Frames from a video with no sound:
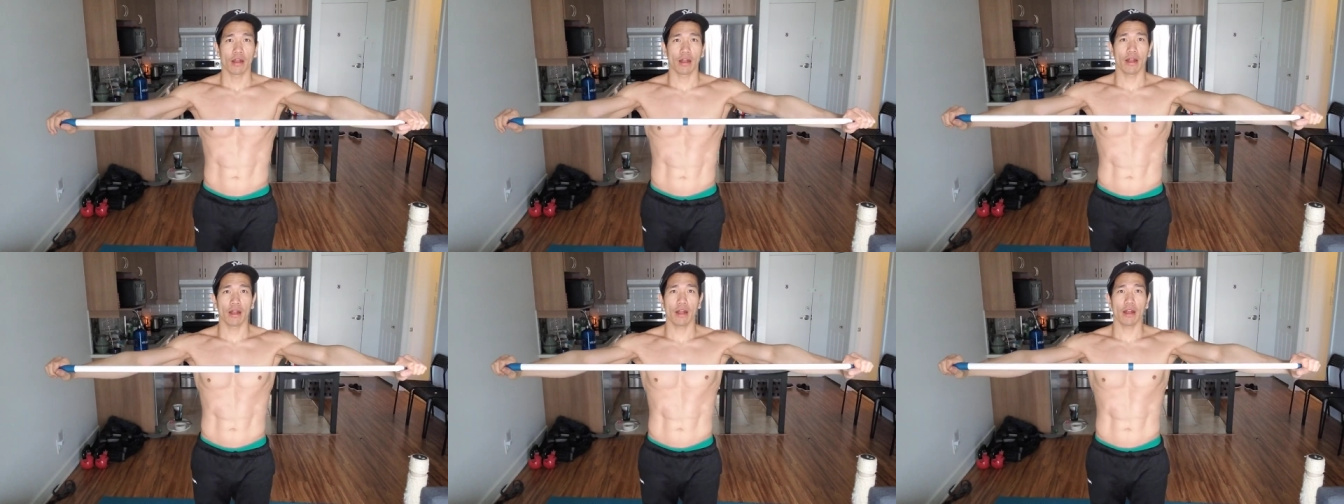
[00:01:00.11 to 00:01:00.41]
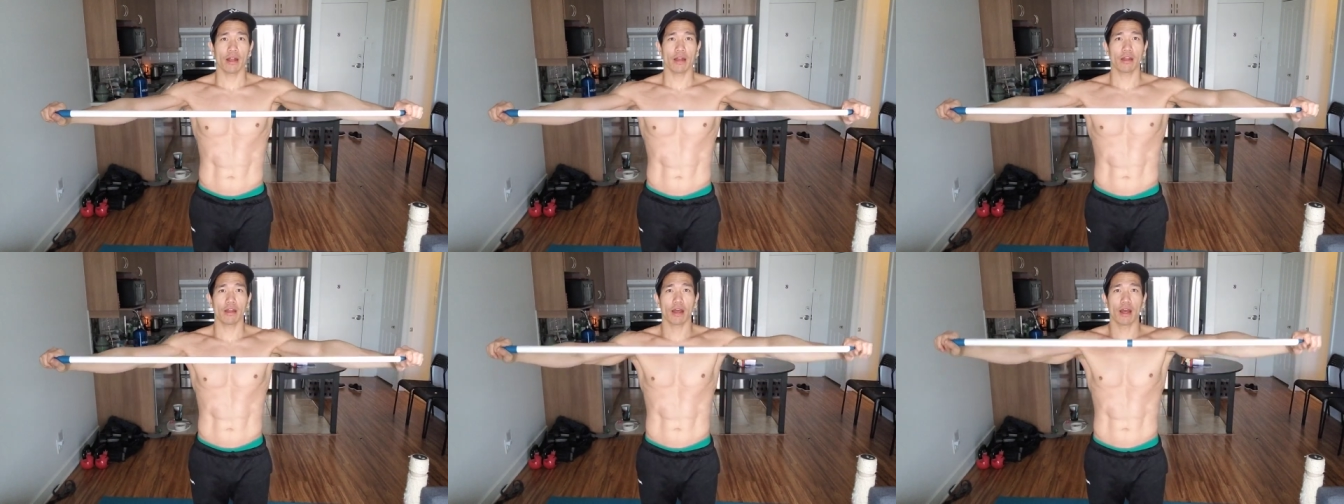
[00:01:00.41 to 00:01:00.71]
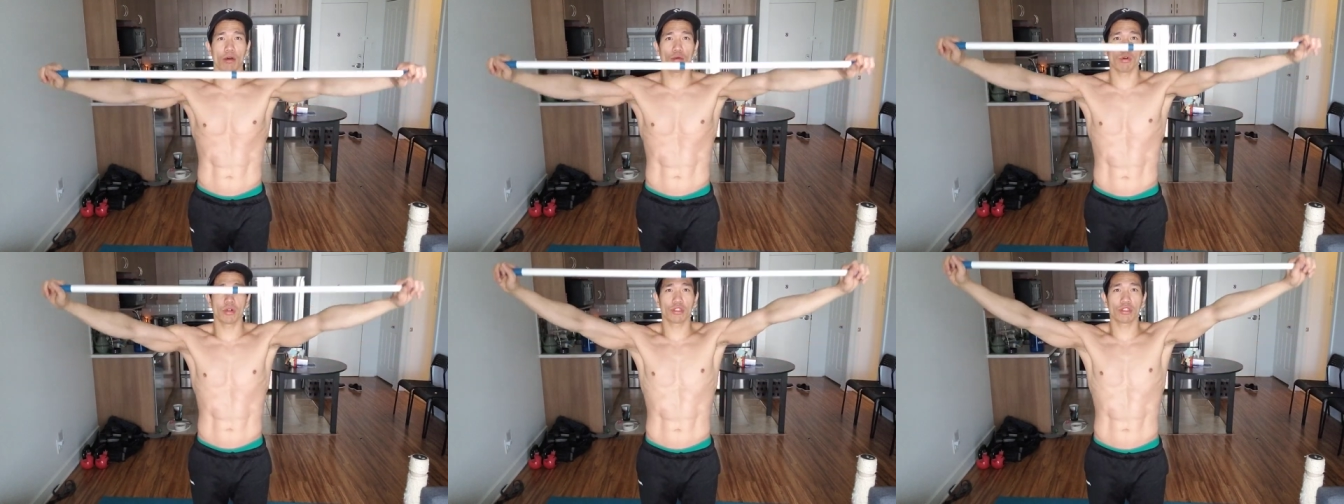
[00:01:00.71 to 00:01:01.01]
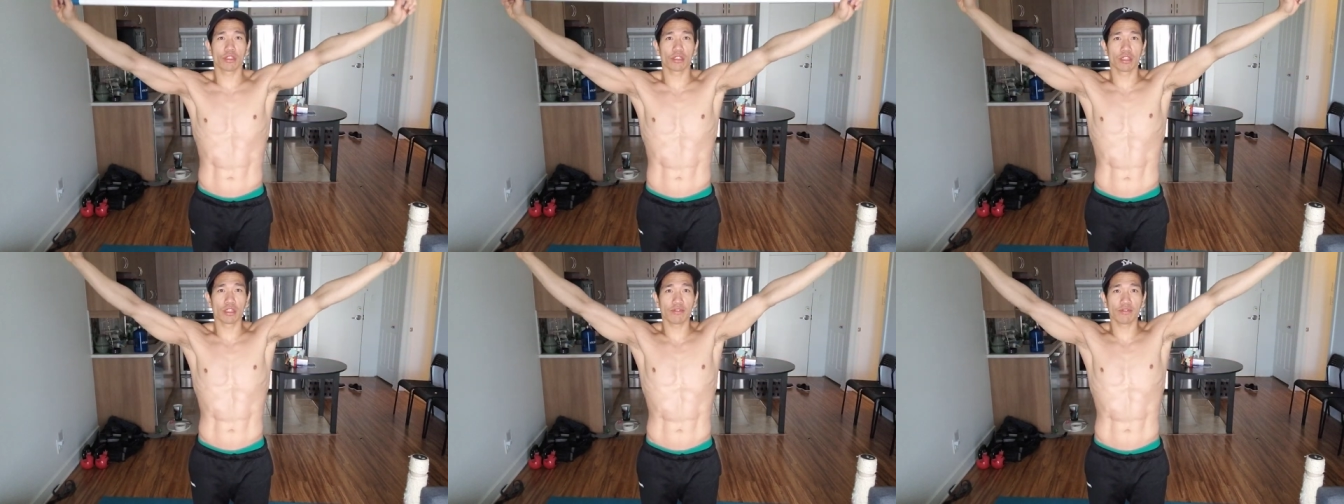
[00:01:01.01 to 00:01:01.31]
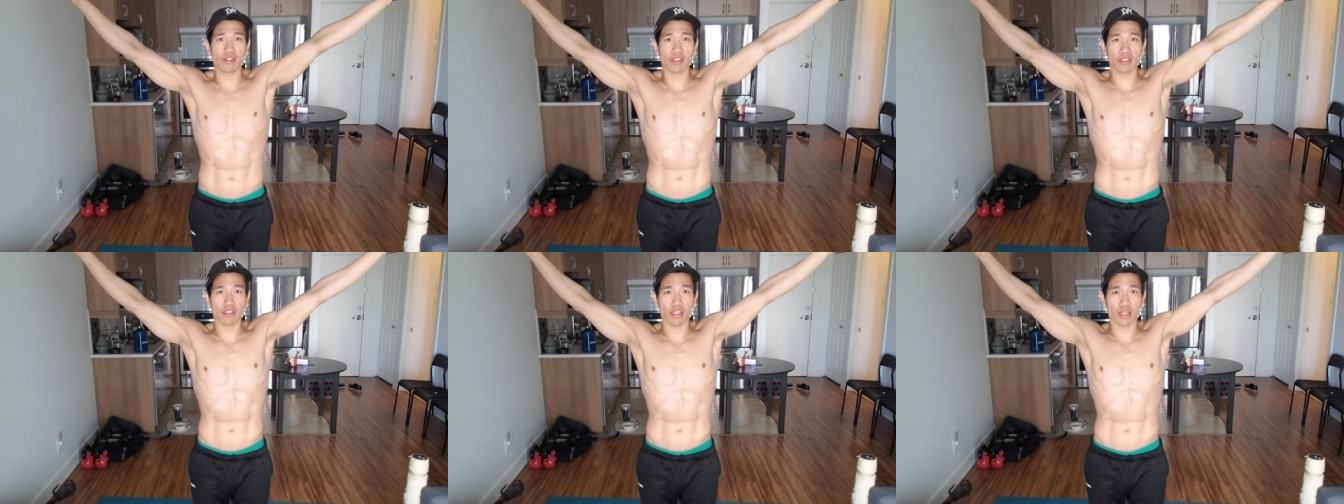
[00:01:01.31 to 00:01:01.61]
and I want you to lift
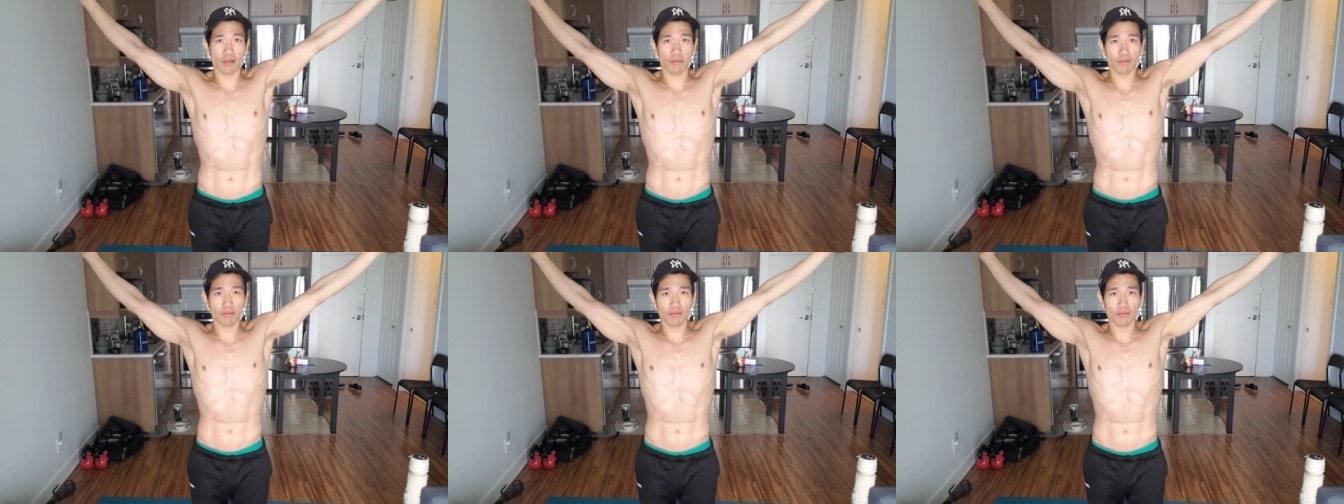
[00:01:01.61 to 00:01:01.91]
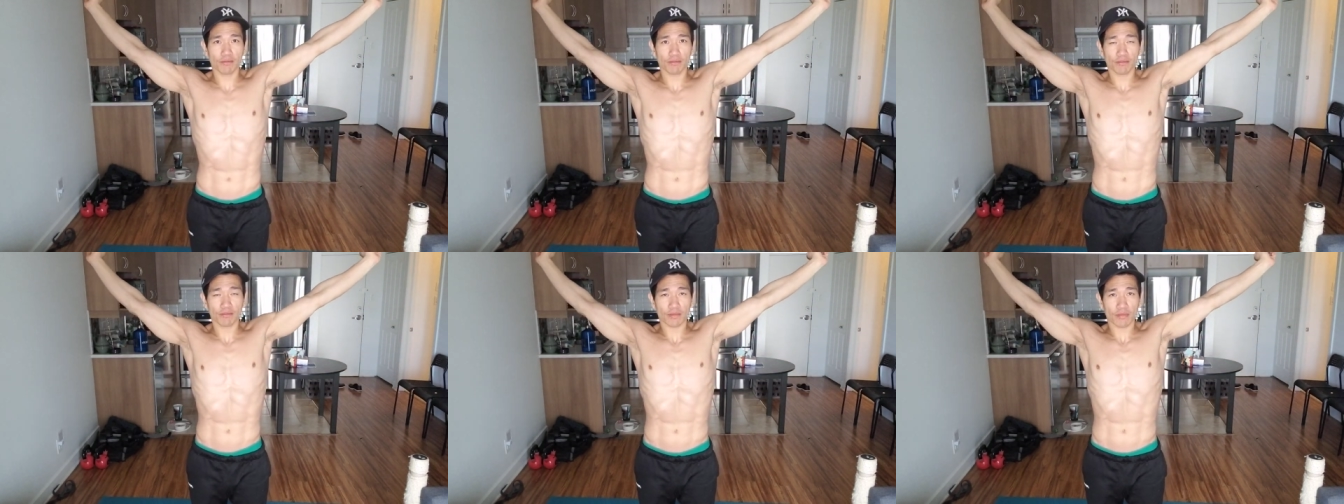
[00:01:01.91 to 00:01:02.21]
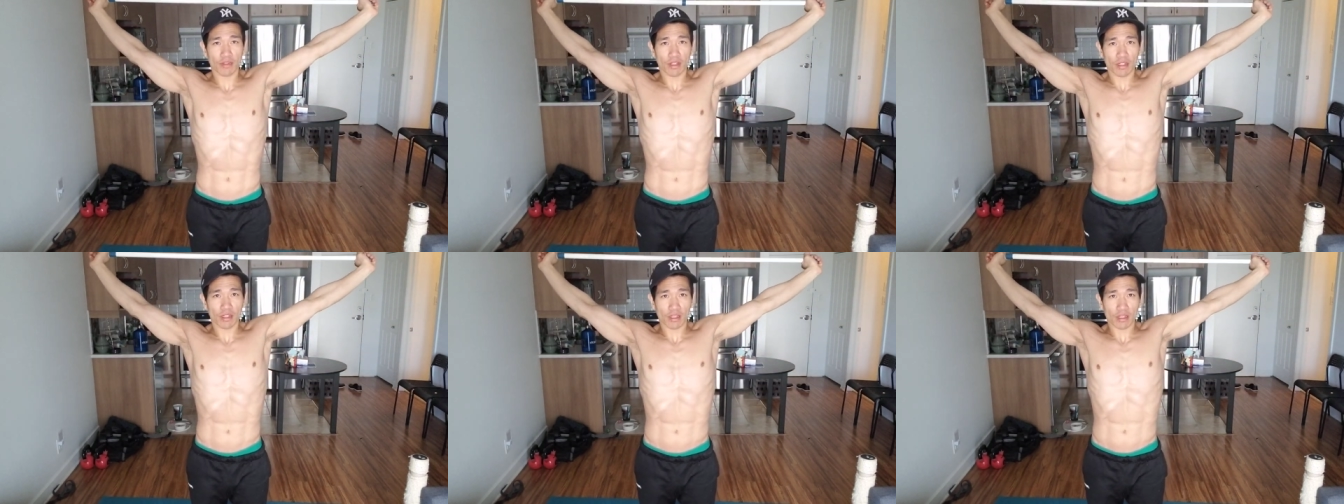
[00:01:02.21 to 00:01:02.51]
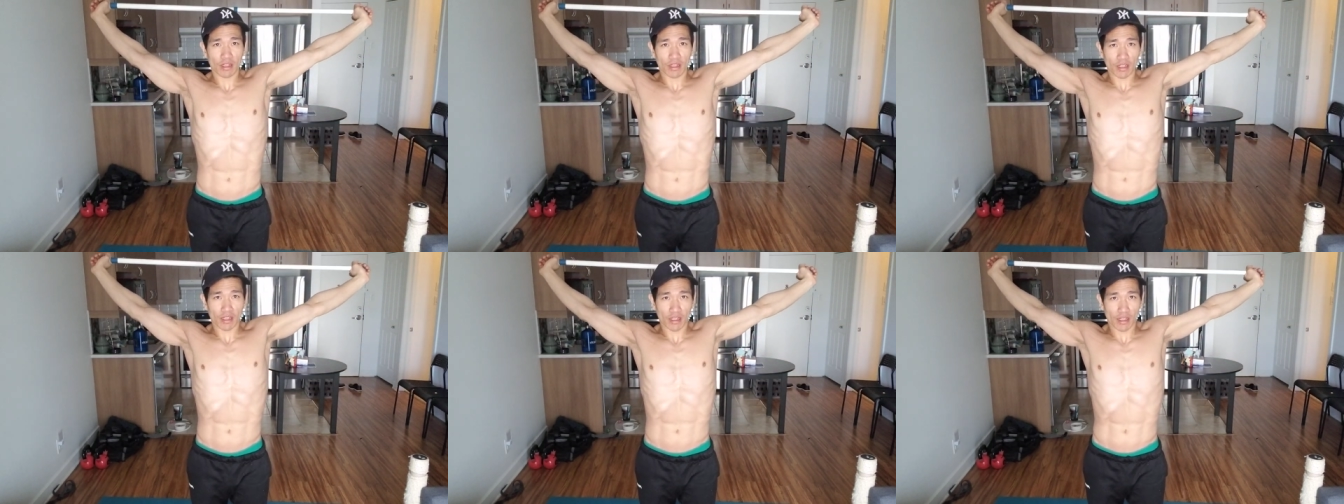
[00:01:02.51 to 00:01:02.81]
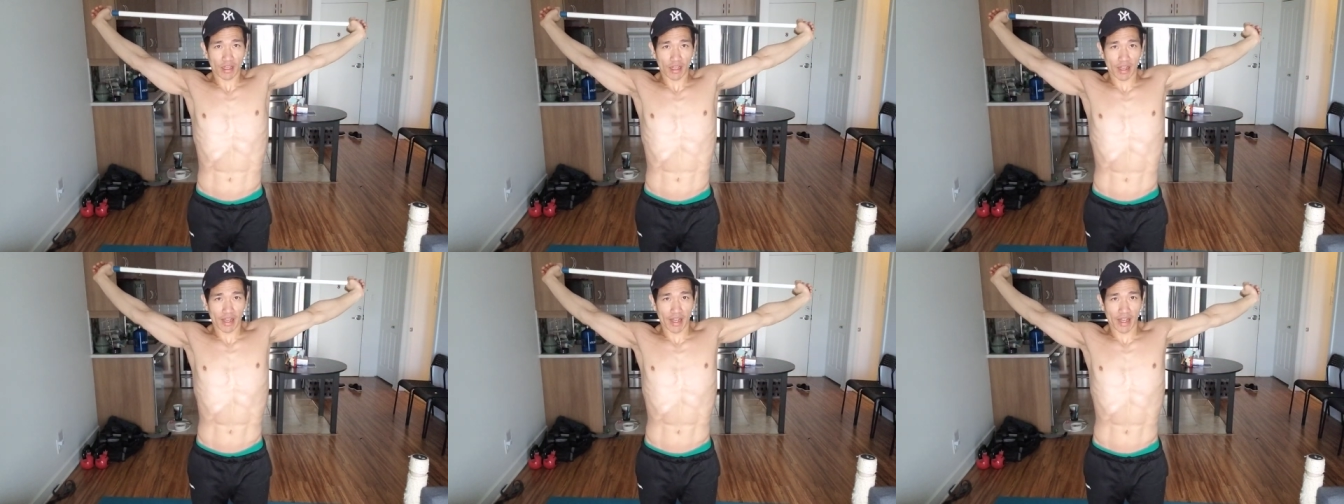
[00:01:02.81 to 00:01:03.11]
this up
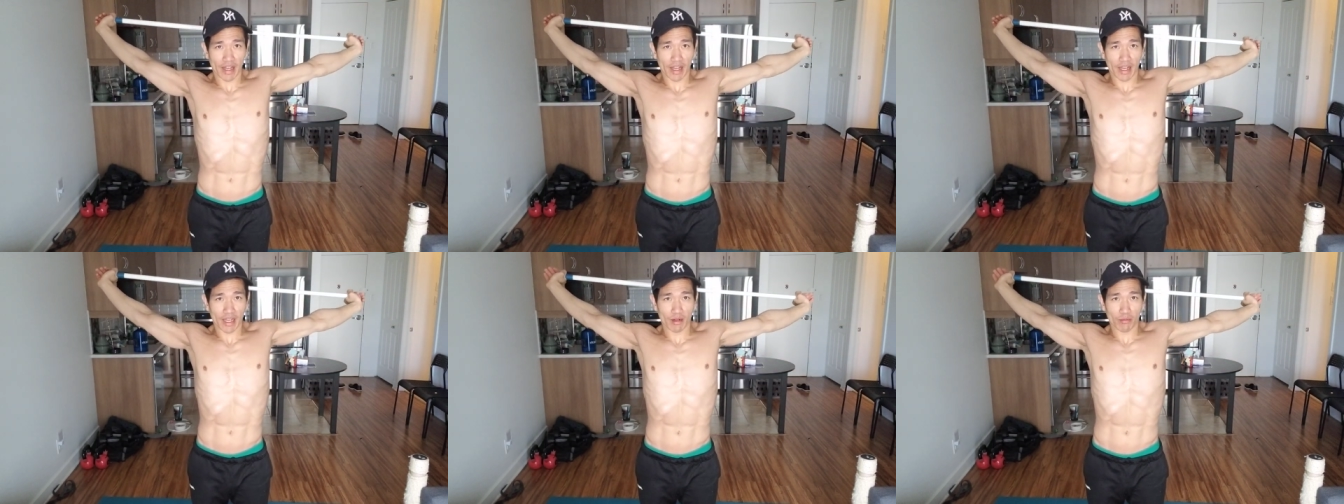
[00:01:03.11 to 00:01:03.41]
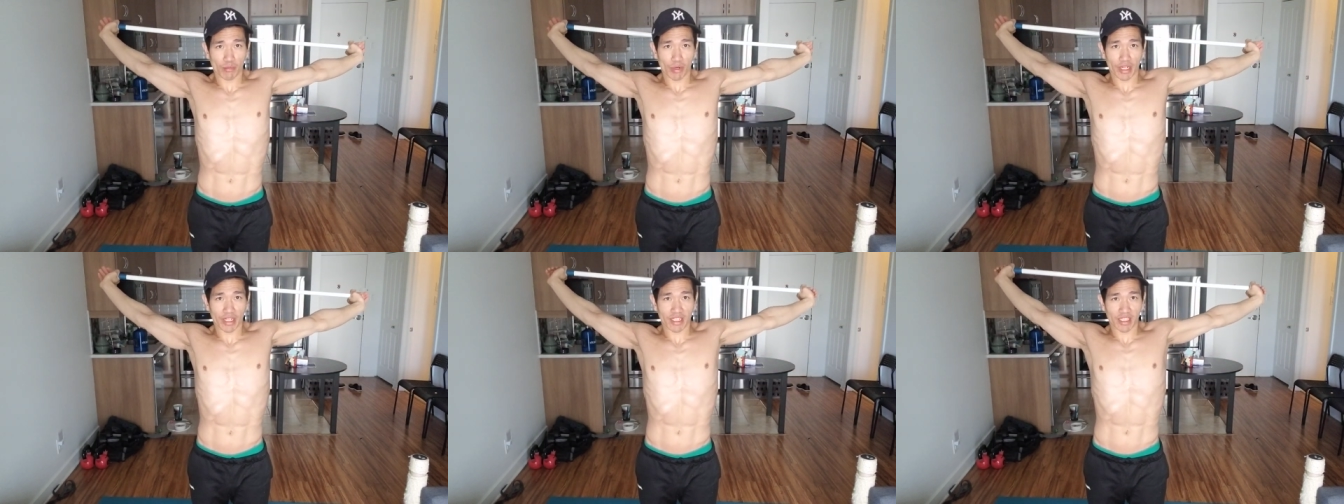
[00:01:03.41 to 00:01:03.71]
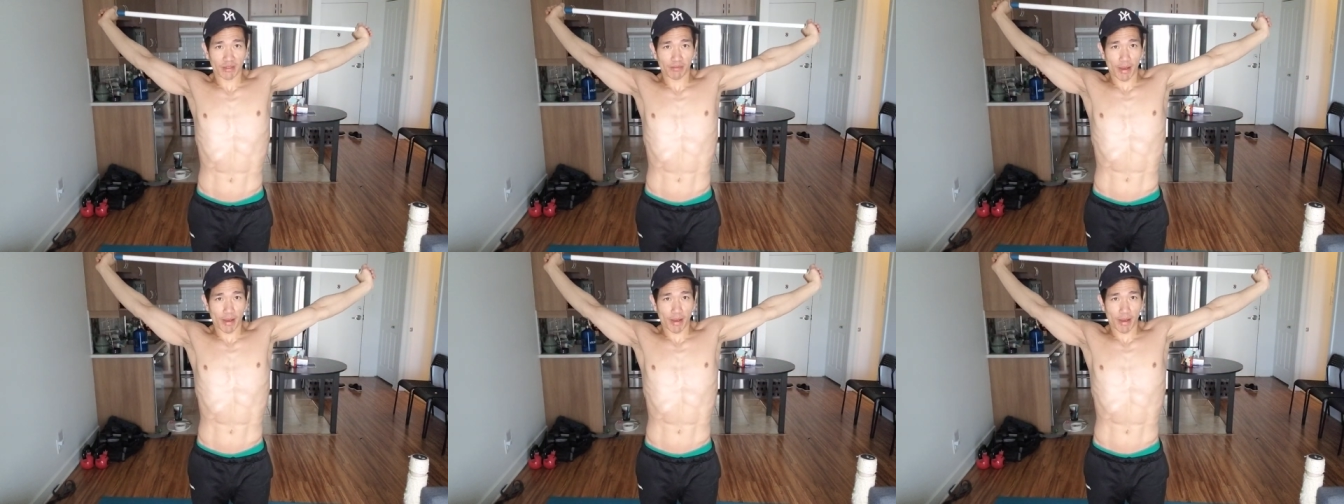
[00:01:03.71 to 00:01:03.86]
and bring this